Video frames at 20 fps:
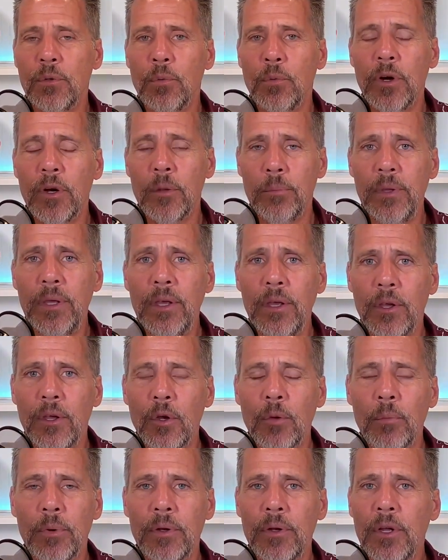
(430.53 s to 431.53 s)
want to be
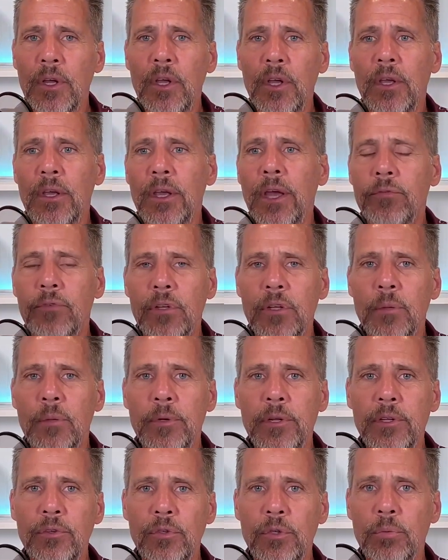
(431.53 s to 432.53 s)
here, but have to
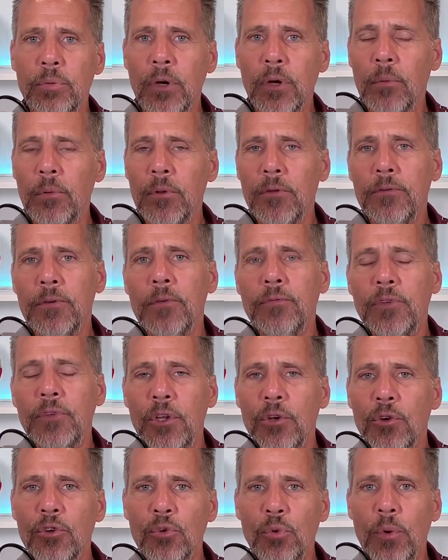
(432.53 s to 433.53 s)
limit it to probably
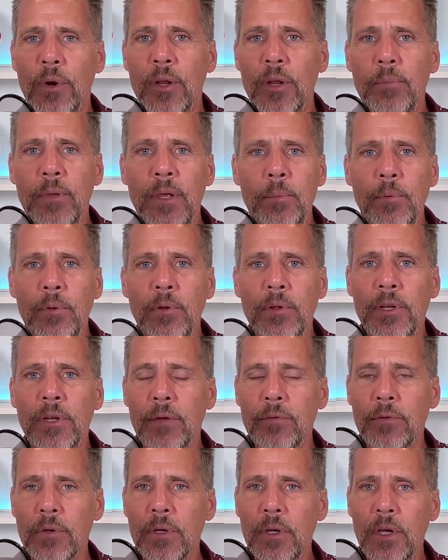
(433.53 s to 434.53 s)
fifteen or twenty people and
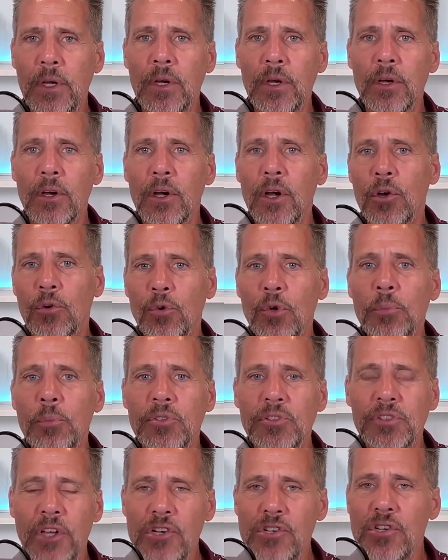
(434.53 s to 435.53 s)
have a, a group
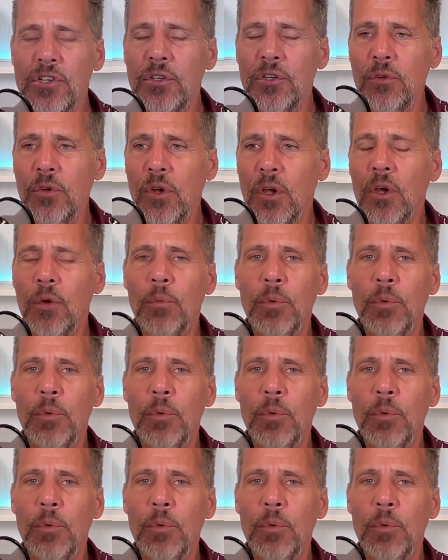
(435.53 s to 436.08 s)
session.